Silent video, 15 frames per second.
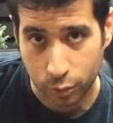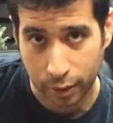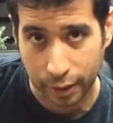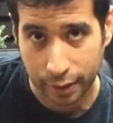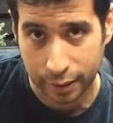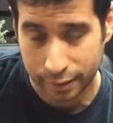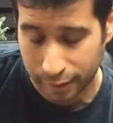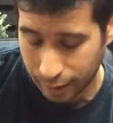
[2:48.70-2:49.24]

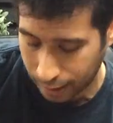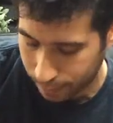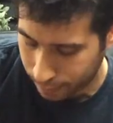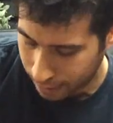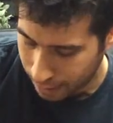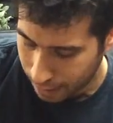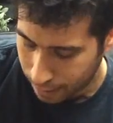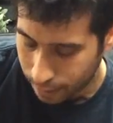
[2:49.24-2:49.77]
string at a
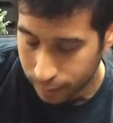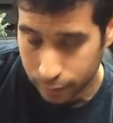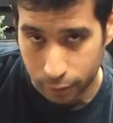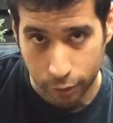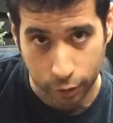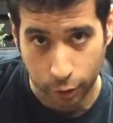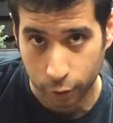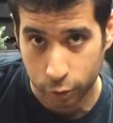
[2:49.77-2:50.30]
time,
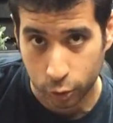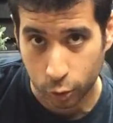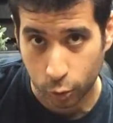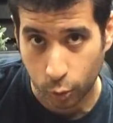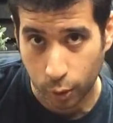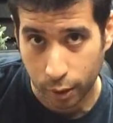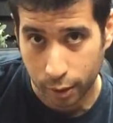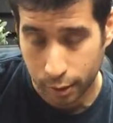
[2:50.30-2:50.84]
not too
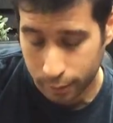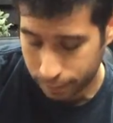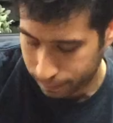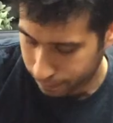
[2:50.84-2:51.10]
quick.